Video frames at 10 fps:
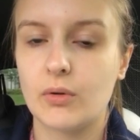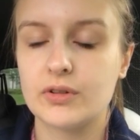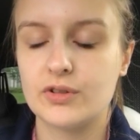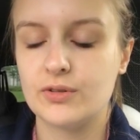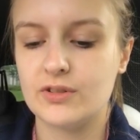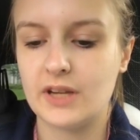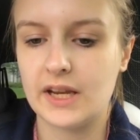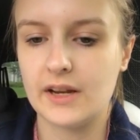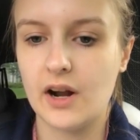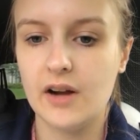horseshoes
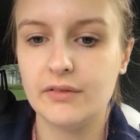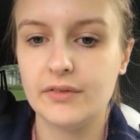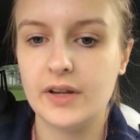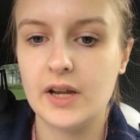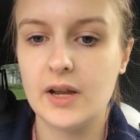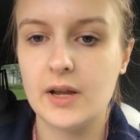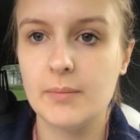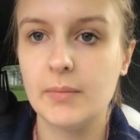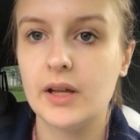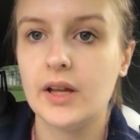taken off of
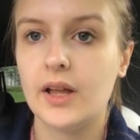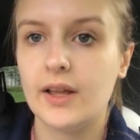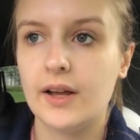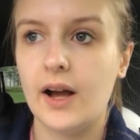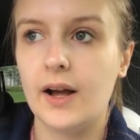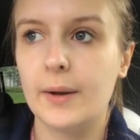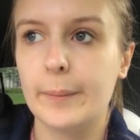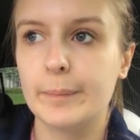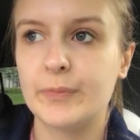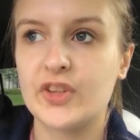him
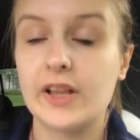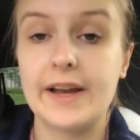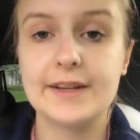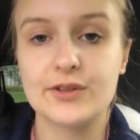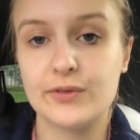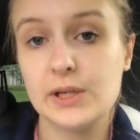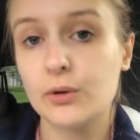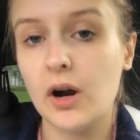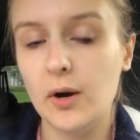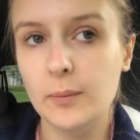um, to let his feet
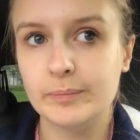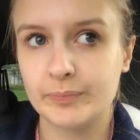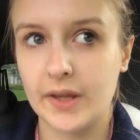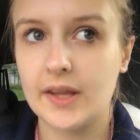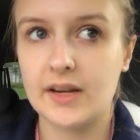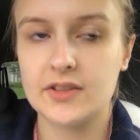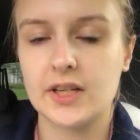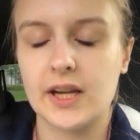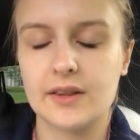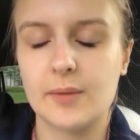grow and then he's
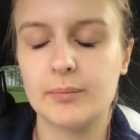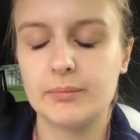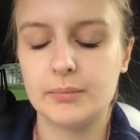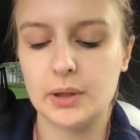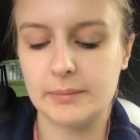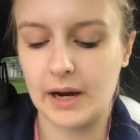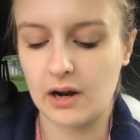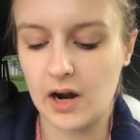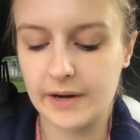gonna get them put back